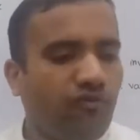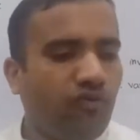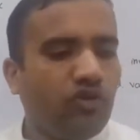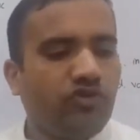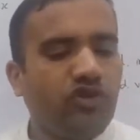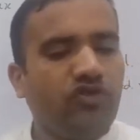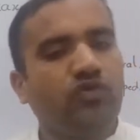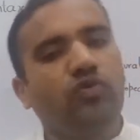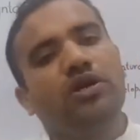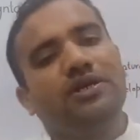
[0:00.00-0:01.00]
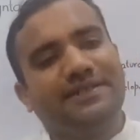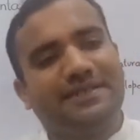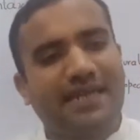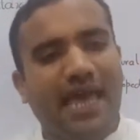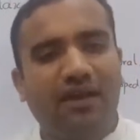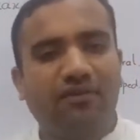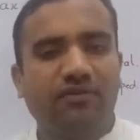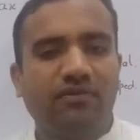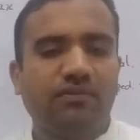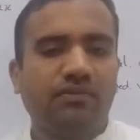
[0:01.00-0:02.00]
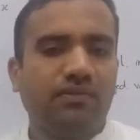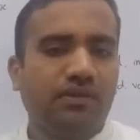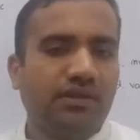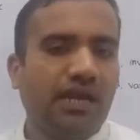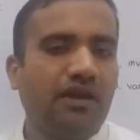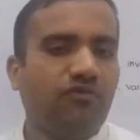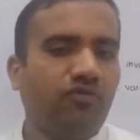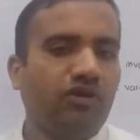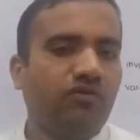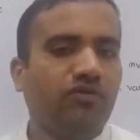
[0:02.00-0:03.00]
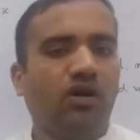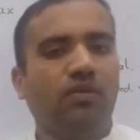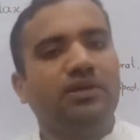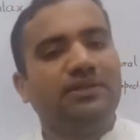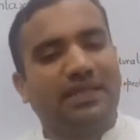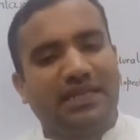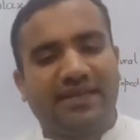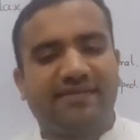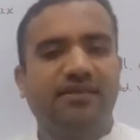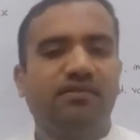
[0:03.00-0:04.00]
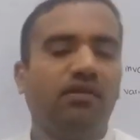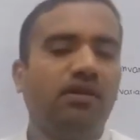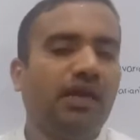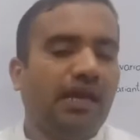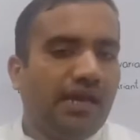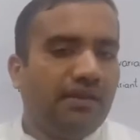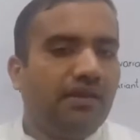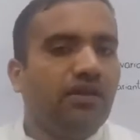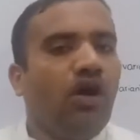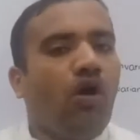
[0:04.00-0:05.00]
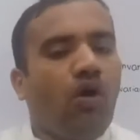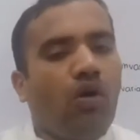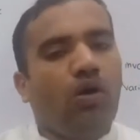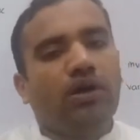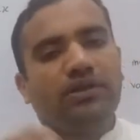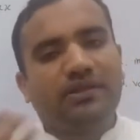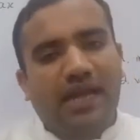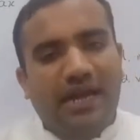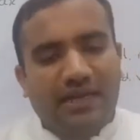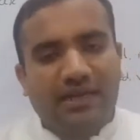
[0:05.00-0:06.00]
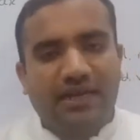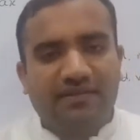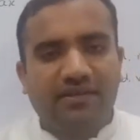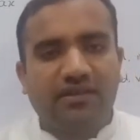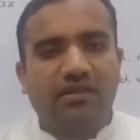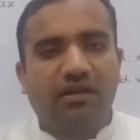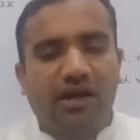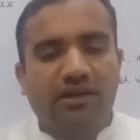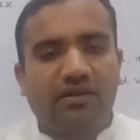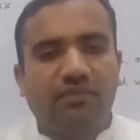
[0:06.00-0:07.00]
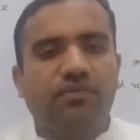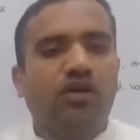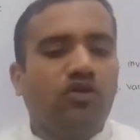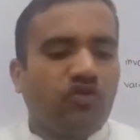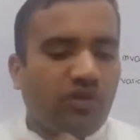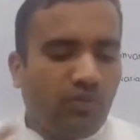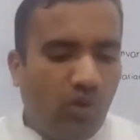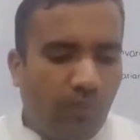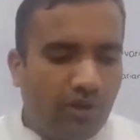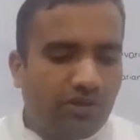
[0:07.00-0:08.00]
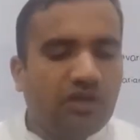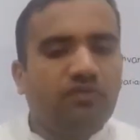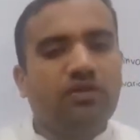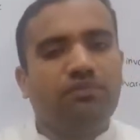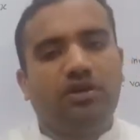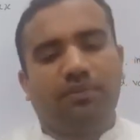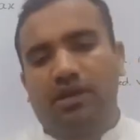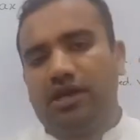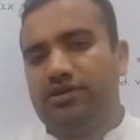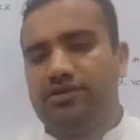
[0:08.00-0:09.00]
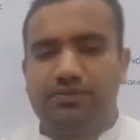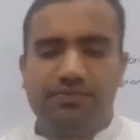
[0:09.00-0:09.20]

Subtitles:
forces to drag that word from the lexicon, and then on that lexical item some operation will be applied.